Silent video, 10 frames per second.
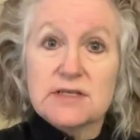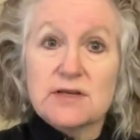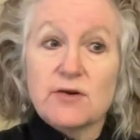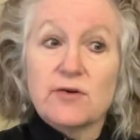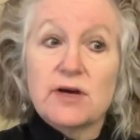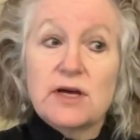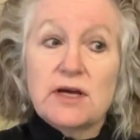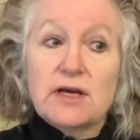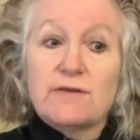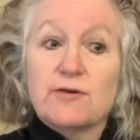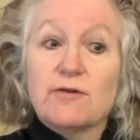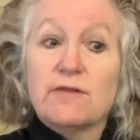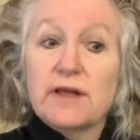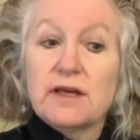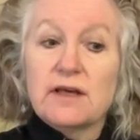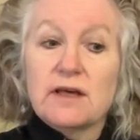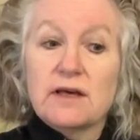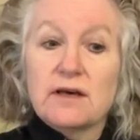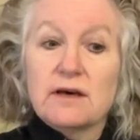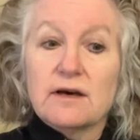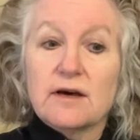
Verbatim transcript: So if you're thinking